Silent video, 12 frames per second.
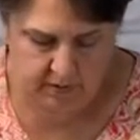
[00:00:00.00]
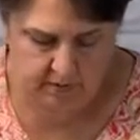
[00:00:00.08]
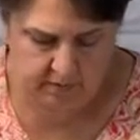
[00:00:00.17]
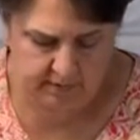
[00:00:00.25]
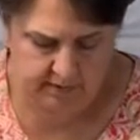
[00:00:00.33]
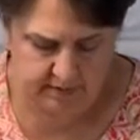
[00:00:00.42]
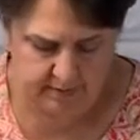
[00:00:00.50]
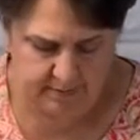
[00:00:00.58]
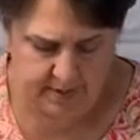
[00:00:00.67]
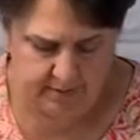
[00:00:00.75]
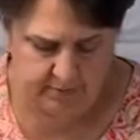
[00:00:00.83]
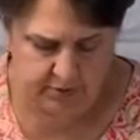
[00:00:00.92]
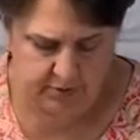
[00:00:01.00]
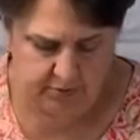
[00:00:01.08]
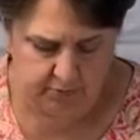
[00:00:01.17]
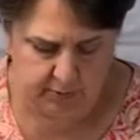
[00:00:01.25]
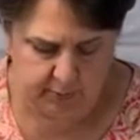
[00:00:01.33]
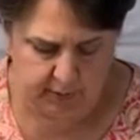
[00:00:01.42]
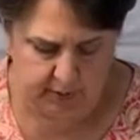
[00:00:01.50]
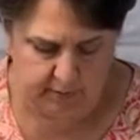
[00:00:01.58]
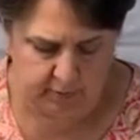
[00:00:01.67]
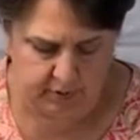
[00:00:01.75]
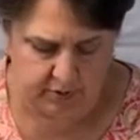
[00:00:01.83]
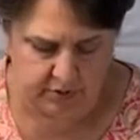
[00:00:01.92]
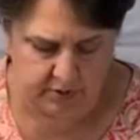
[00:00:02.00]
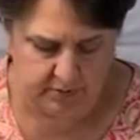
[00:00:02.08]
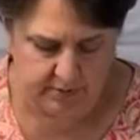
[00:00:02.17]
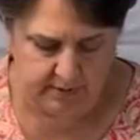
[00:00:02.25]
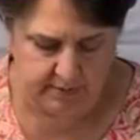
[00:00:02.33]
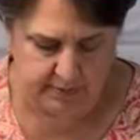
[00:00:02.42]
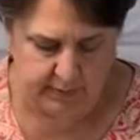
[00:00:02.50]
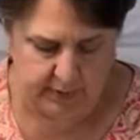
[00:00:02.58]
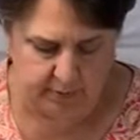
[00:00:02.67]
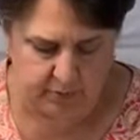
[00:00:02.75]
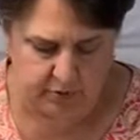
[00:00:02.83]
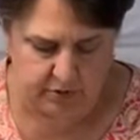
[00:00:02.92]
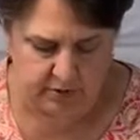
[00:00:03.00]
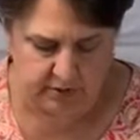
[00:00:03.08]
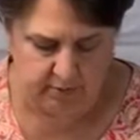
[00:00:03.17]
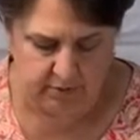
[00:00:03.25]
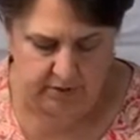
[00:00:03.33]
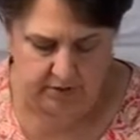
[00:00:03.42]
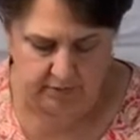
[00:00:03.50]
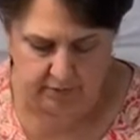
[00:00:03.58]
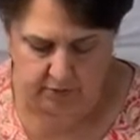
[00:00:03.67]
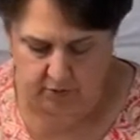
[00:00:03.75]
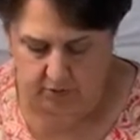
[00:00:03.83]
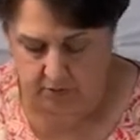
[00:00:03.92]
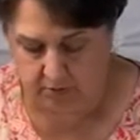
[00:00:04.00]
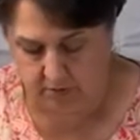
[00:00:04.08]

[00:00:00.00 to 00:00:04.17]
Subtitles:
And sometimes you do with a paintbrush. Sometimes the paintbrushes can be difficult.